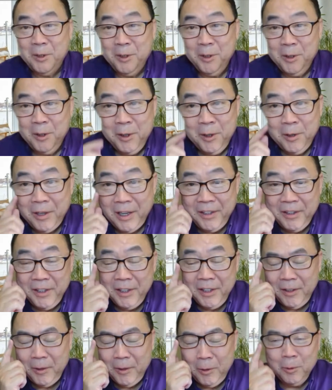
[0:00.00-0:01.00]
I
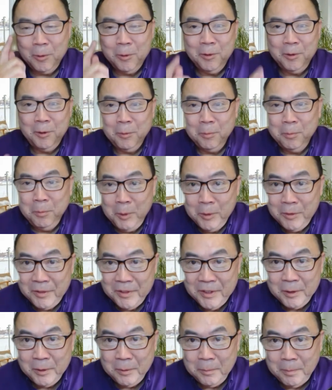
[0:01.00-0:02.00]
think your
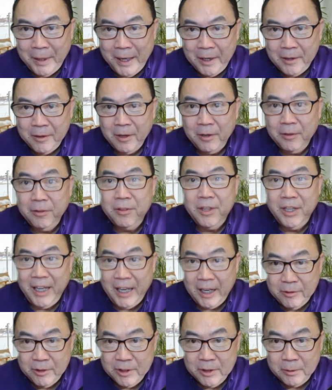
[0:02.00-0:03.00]
musical background,
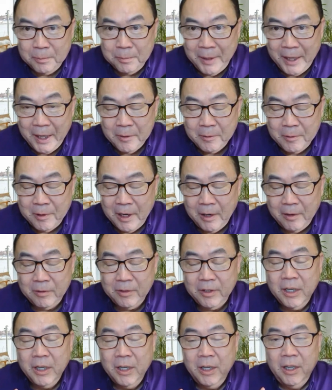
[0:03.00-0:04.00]
theatrical
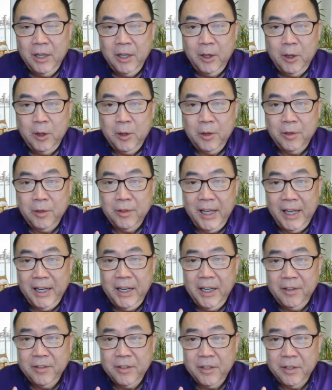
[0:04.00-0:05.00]
background, that
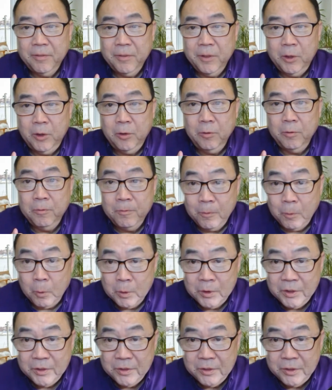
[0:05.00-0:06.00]
has given you
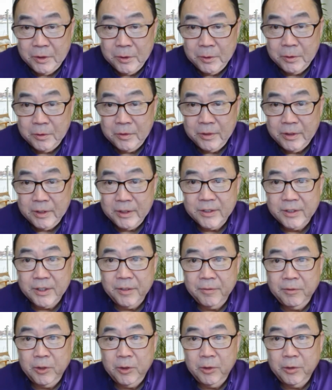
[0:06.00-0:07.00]
fortitude. It's
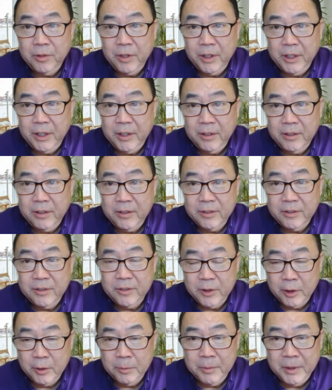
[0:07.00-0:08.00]
given you the
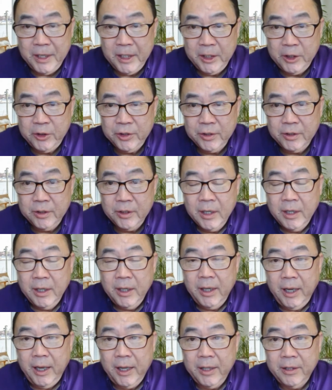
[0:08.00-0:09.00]
determination
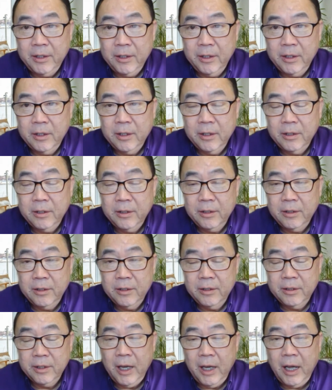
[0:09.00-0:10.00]
and
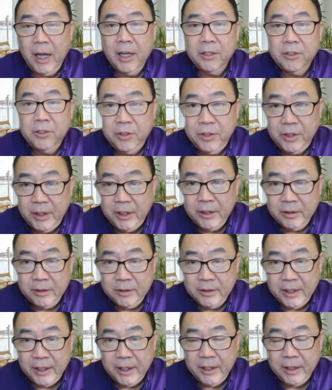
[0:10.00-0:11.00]
the
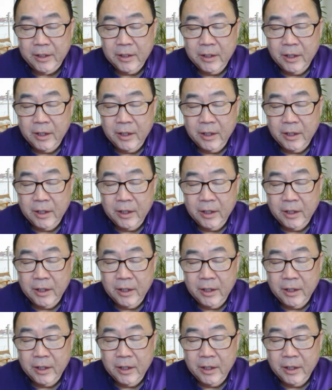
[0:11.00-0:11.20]
unyielding